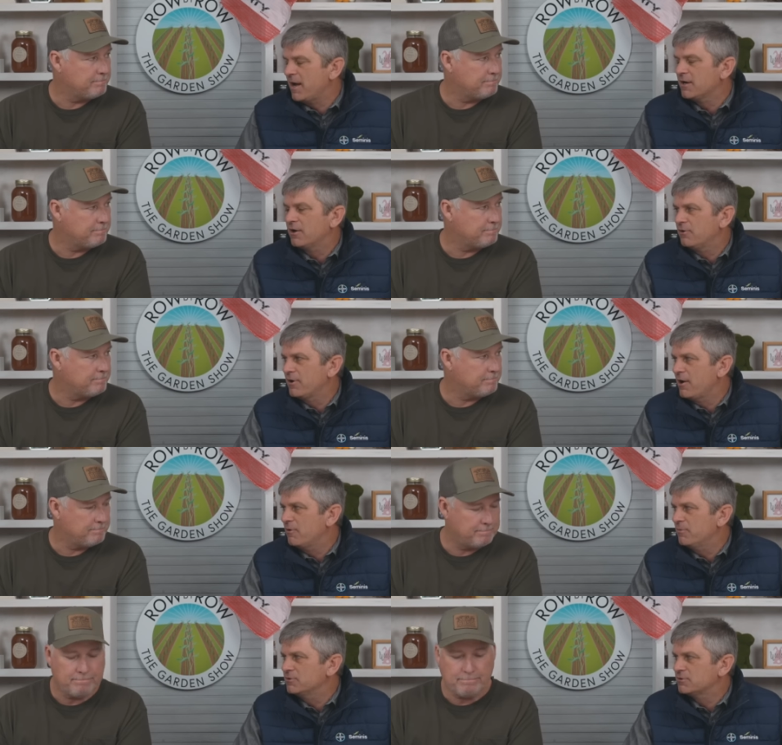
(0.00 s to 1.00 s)
Speaker 1: bicolor now
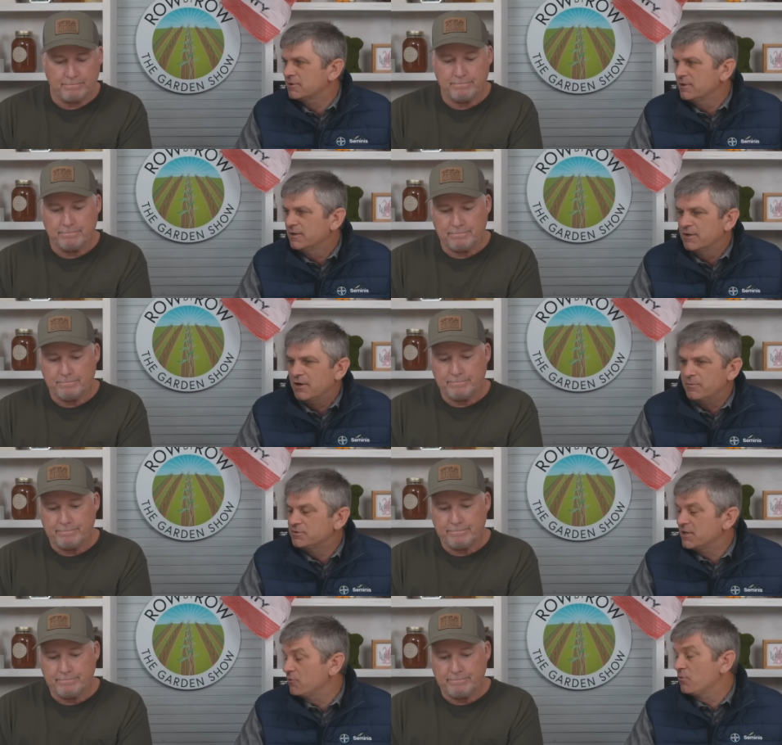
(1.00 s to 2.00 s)
almost
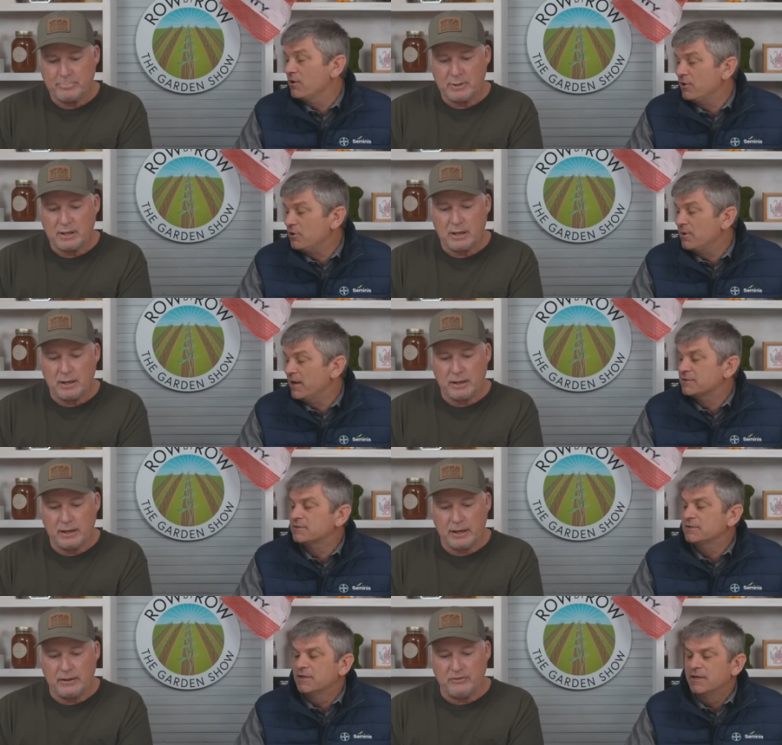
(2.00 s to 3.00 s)
almost everywhere in the
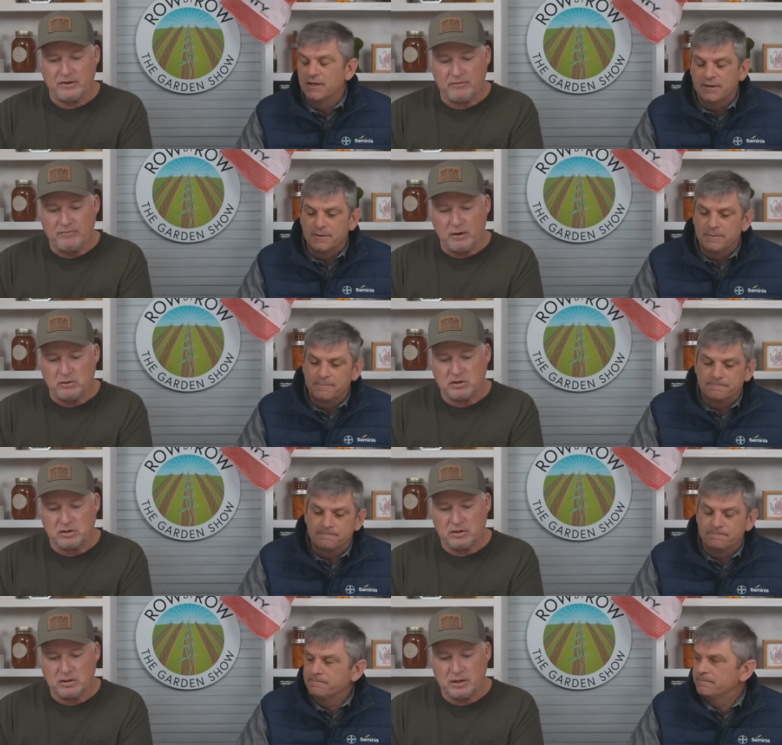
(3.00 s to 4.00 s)
U.S.
Speaker 2: And the
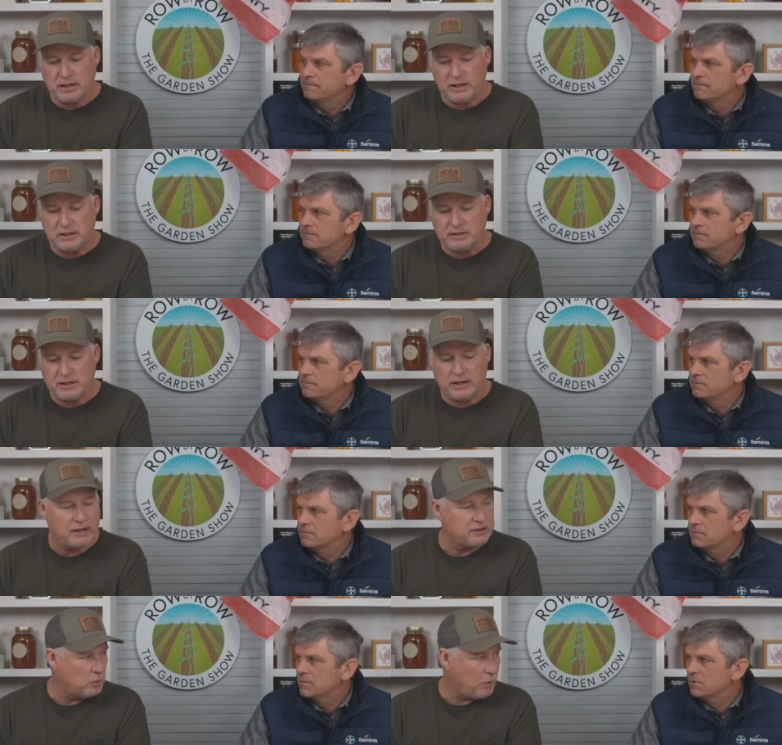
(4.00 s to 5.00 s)
devotion is a
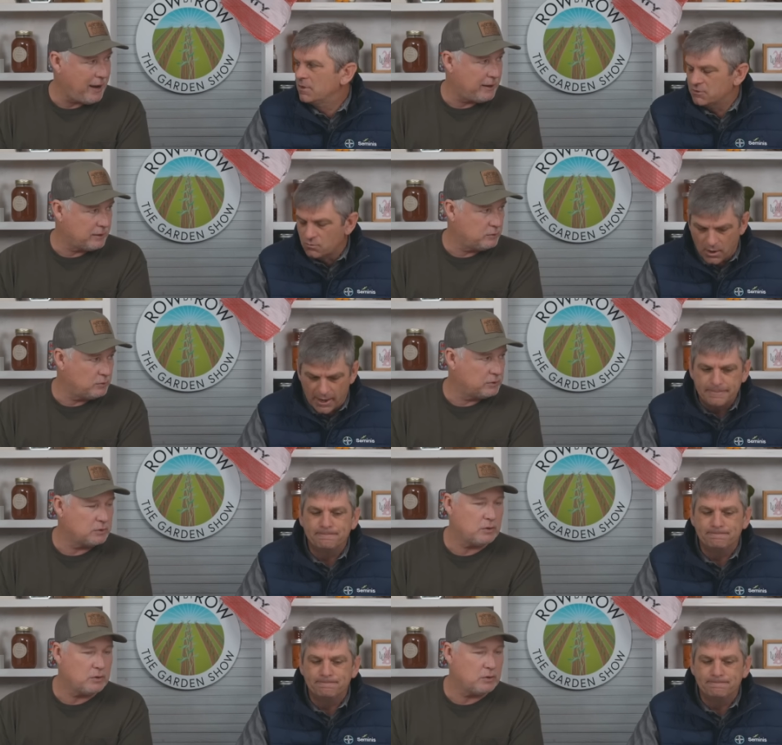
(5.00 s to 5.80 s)
is a white. Is a white.